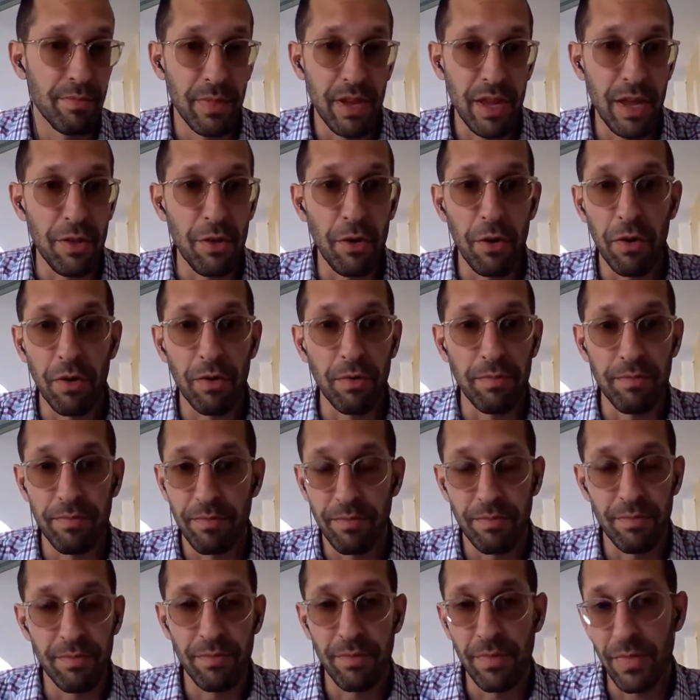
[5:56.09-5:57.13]
Either
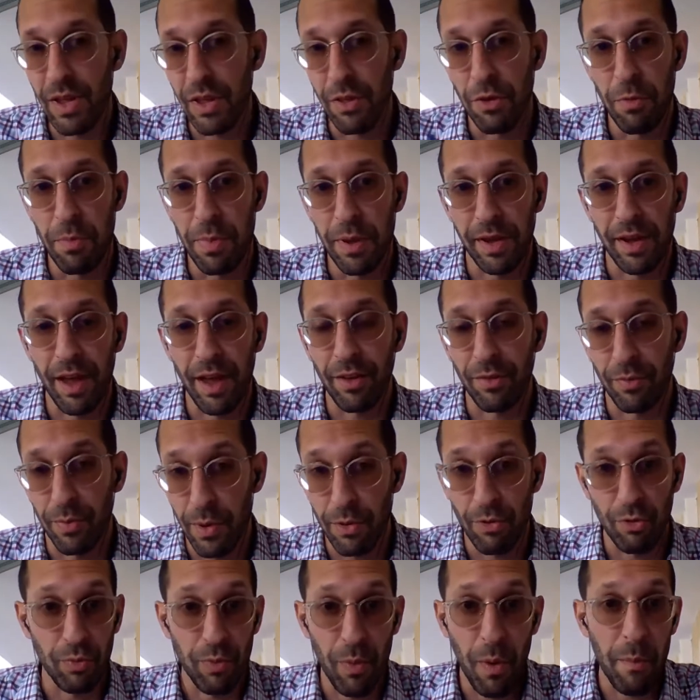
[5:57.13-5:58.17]
because we
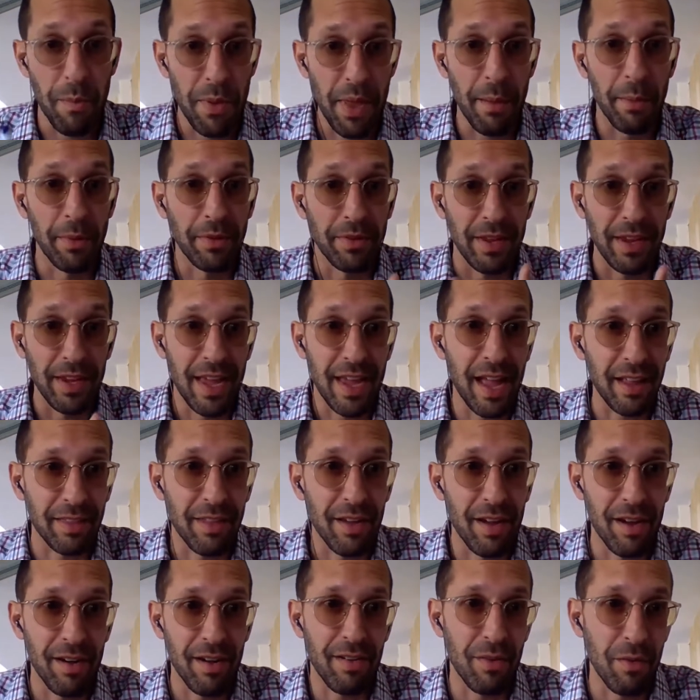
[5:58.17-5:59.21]
just won't be able to get
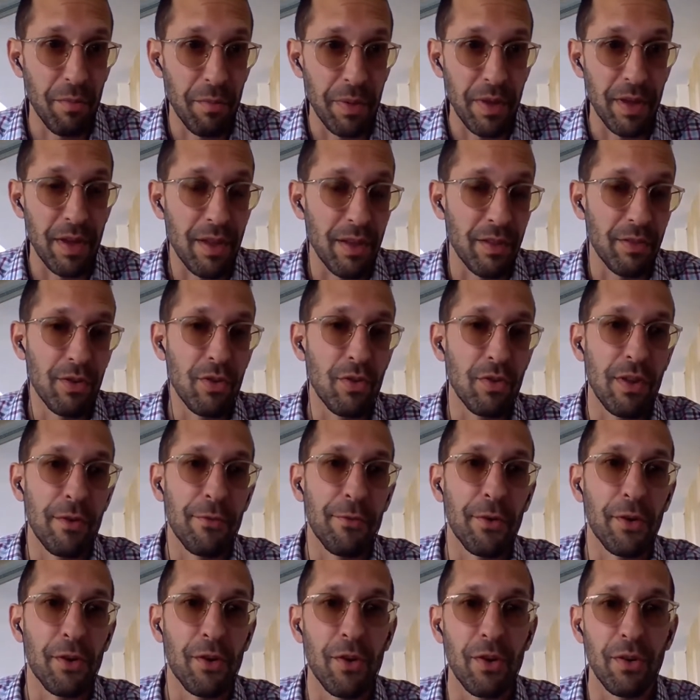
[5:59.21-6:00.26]
there, it'll be too
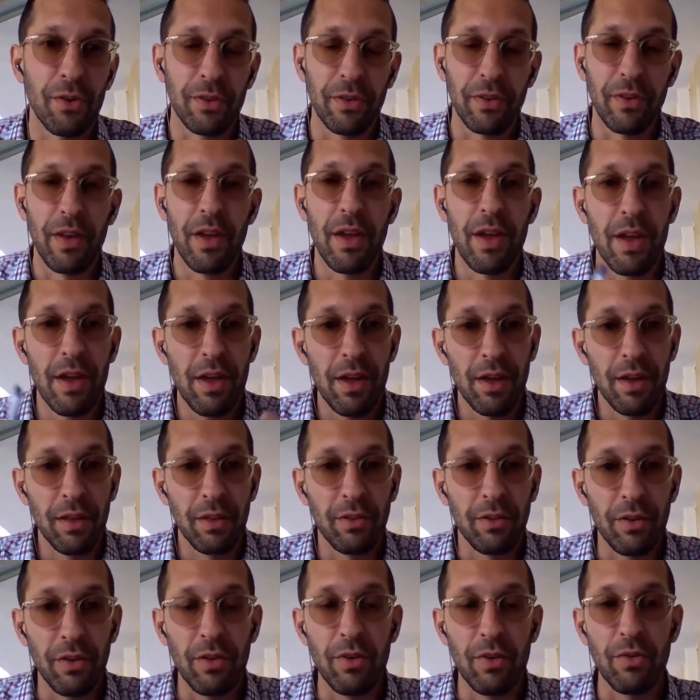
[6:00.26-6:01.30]
difficult
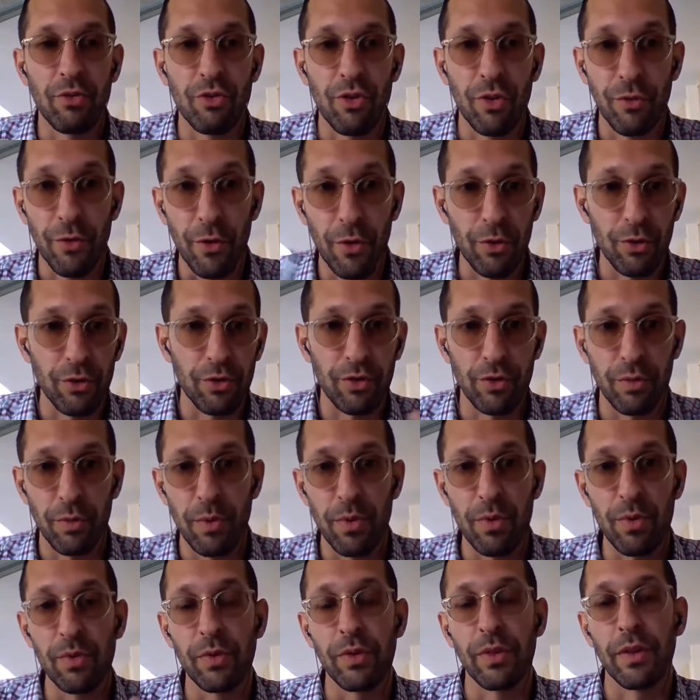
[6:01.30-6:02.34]
to traverse through